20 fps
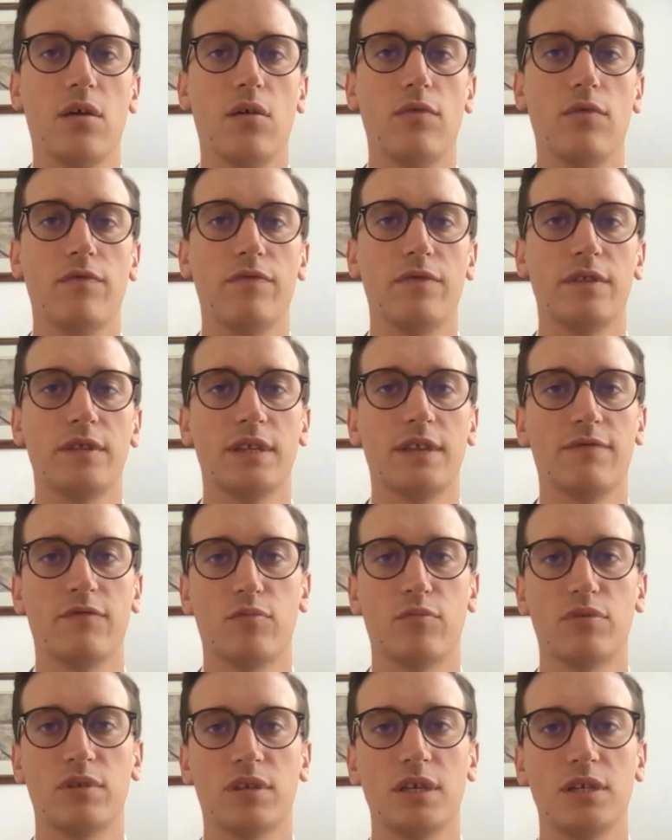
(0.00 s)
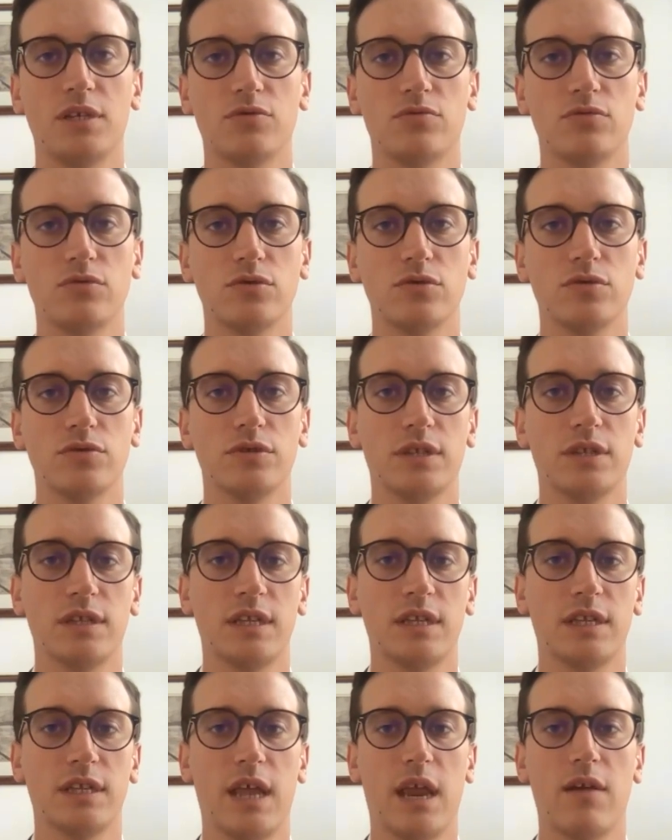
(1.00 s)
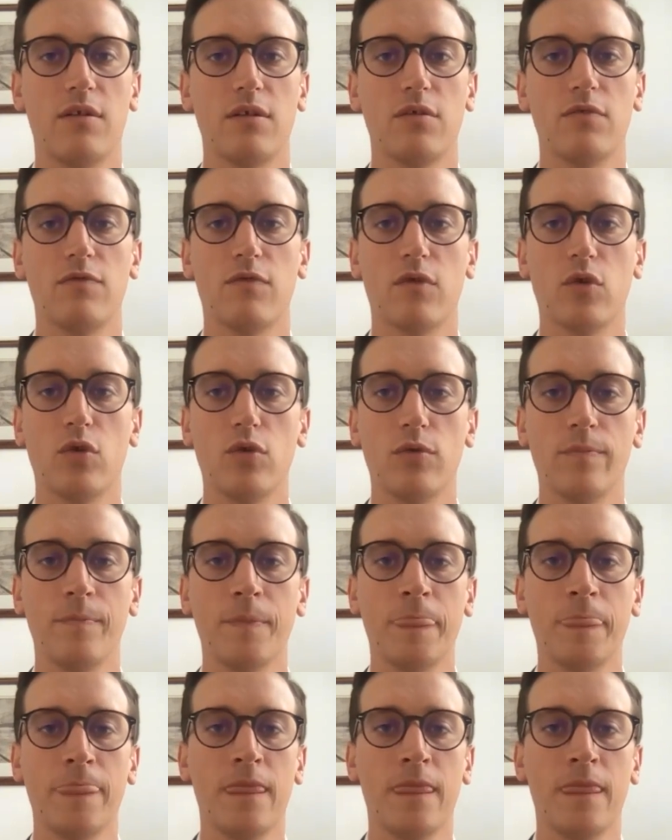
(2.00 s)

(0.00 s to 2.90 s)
of the civil procedure rules in this area of law.